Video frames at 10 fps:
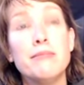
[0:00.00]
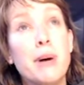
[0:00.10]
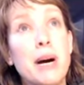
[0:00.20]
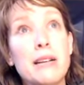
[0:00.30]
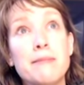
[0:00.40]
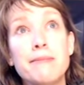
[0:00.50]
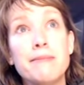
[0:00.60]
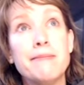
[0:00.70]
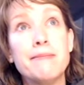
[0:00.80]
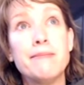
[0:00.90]
But
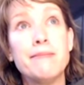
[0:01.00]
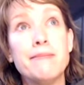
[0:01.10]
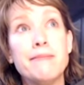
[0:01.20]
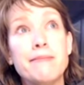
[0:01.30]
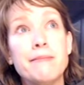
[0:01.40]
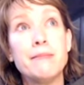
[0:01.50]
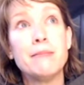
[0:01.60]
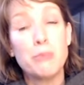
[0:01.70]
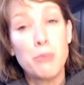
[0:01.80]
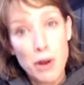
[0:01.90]

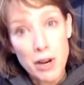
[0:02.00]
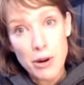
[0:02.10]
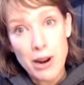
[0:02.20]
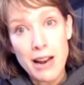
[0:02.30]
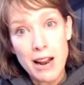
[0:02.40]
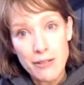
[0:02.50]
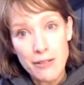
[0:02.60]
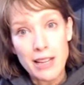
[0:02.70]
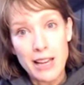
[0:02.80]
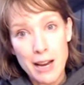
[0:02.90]
boy, do I not
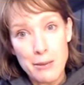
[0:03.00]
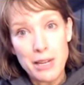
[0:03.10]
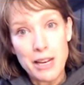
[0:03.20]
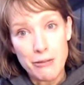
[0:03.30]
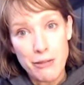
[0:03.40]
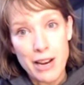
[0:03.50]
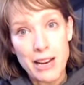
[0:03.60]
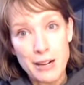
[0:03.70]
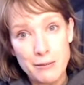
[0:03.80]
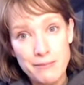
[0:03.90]
feel like I'm enough right
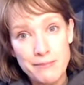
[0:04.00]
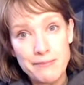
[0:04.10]
now.